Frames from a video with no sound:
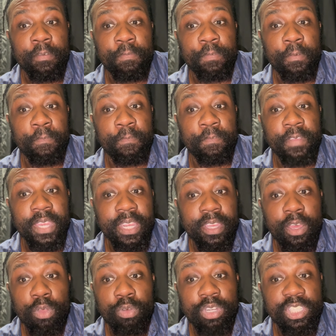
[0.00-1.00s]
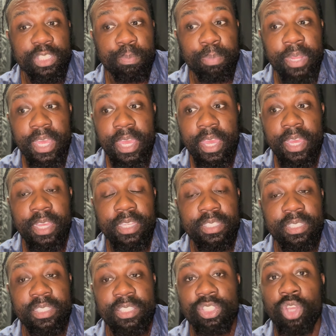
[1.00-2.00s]
video
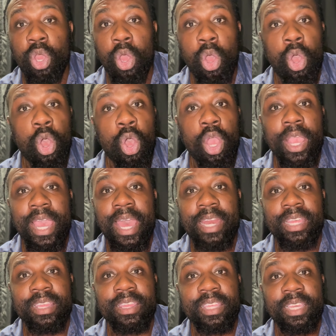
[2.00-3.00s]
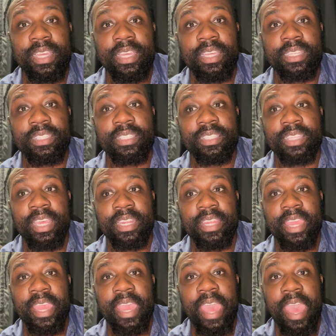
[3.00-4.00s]
displays, just all kind of things that
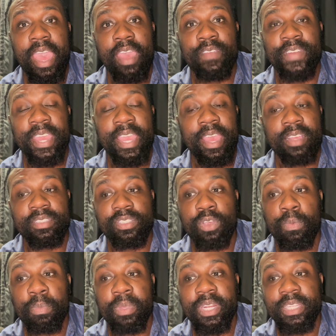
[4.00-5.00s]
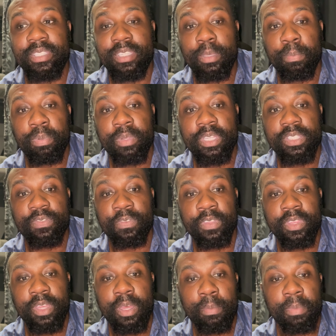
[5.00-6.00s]
they have. They have so many templates for
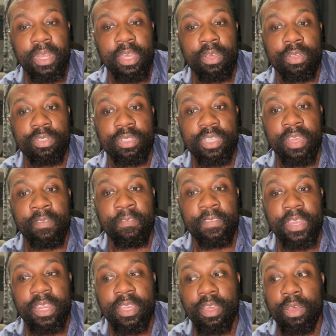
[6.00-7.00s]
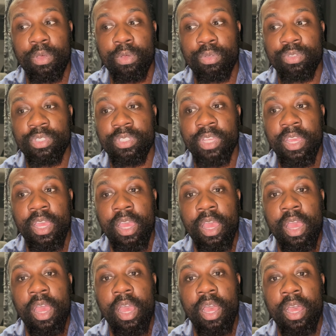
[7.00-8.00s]
thumbnails and videos
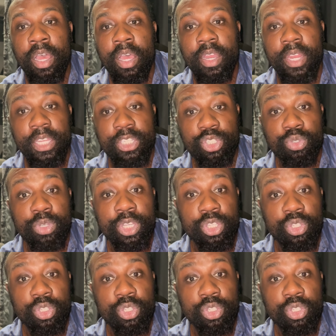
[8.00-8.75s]
that you could